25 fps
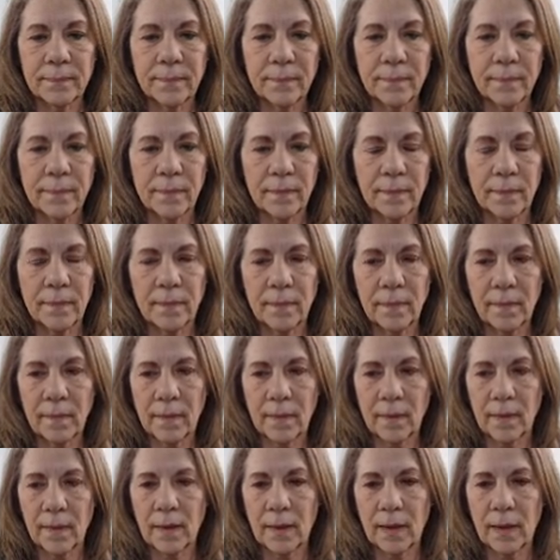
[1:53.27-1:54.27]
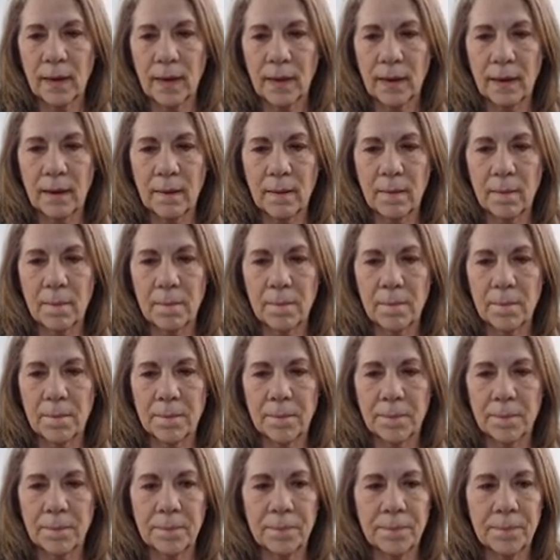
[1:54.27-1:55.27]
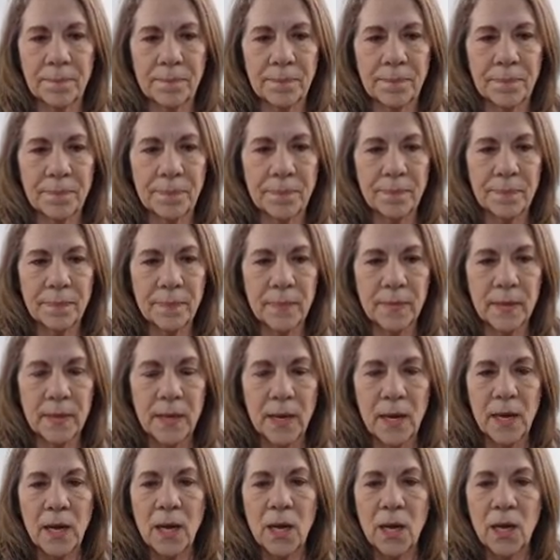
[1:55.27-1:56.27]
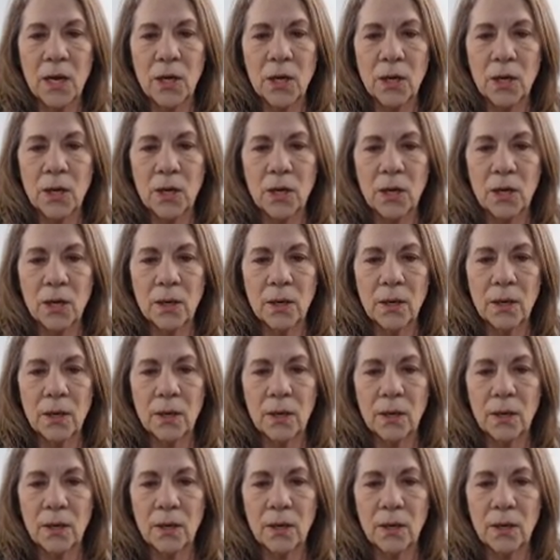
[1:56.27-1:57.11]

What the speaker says: No one is speaking in this clip.